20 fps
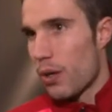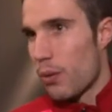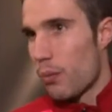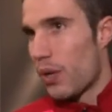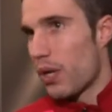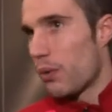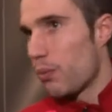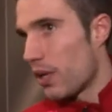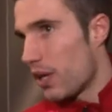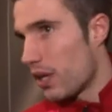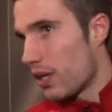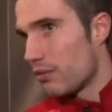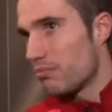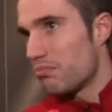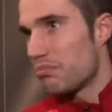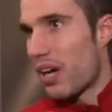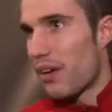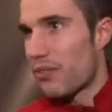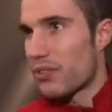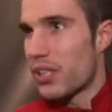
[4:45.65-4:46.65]
when we're
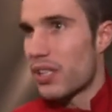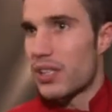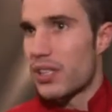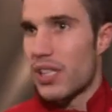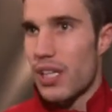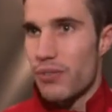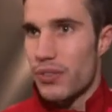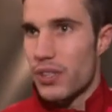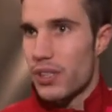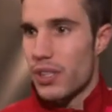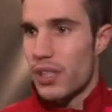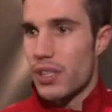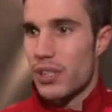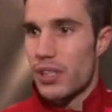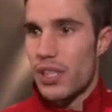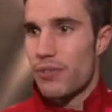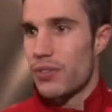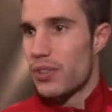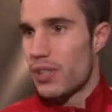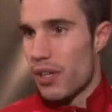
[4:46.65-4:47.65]
after
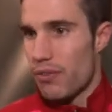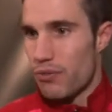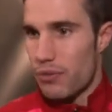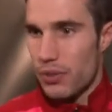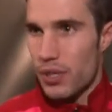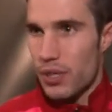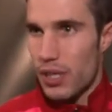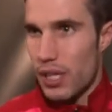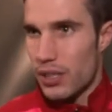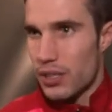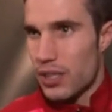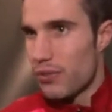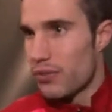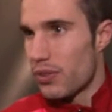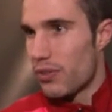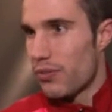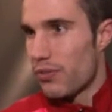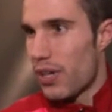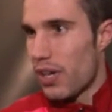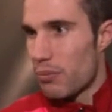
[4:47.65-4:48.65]

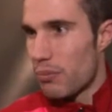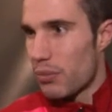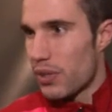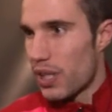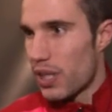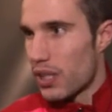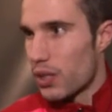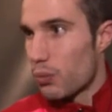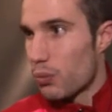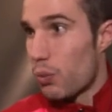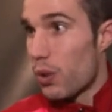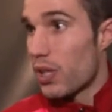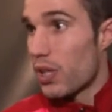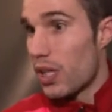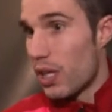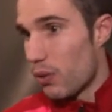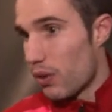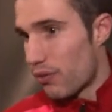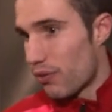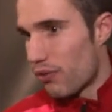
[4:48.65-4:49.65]
75 minutes,
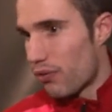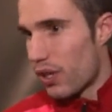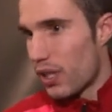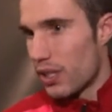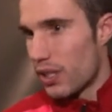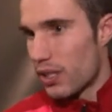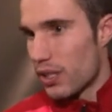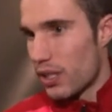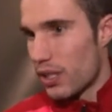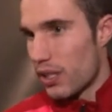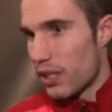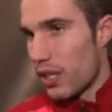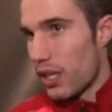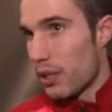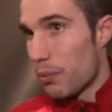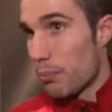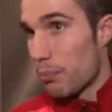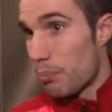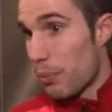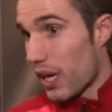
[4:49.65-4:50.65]
1-0 in front,
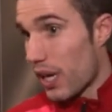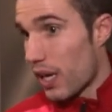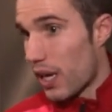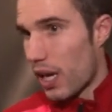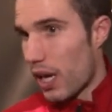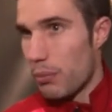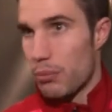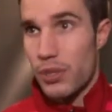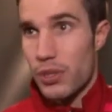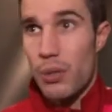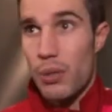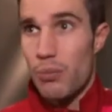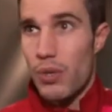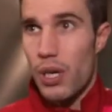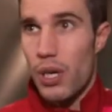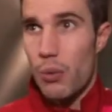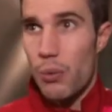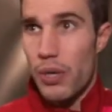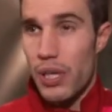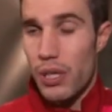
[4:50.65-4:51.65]
in a big game
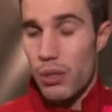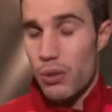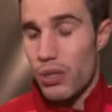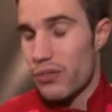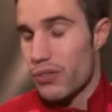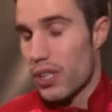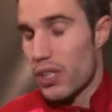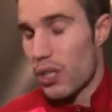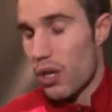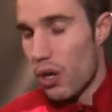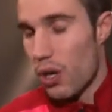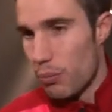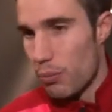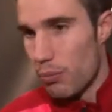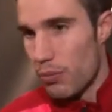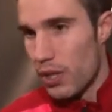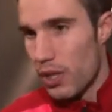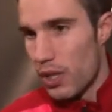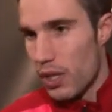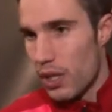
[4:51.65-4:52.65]
somewhere away or even at home,